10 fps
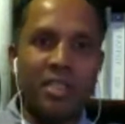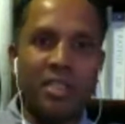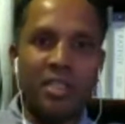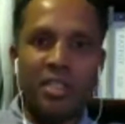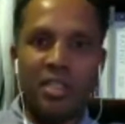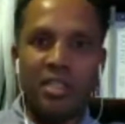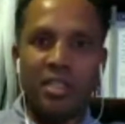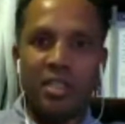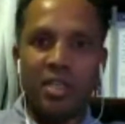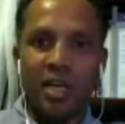I think
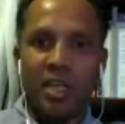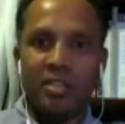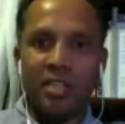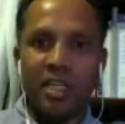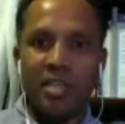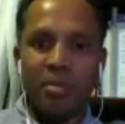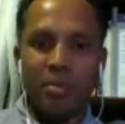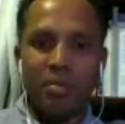I sent him a